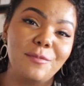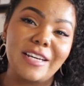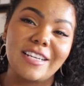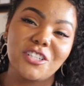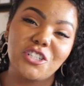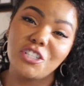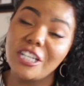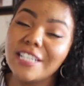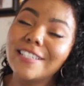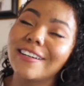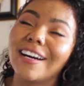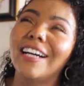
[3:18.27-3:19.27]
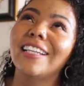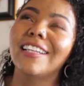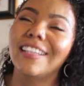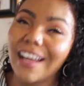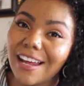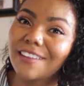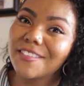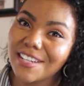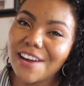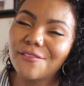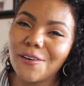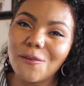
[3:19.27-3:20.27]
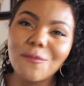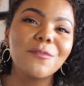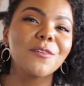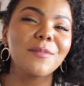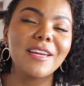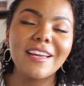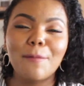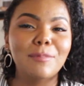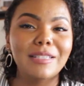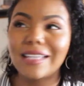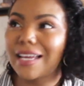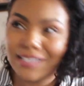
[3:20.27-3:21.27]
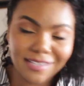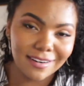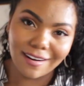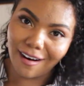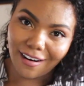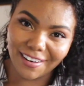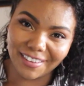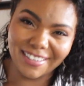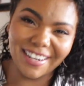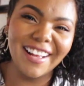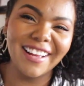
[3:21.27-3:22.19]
because she took a lot of stuff home for me. Bless her heart.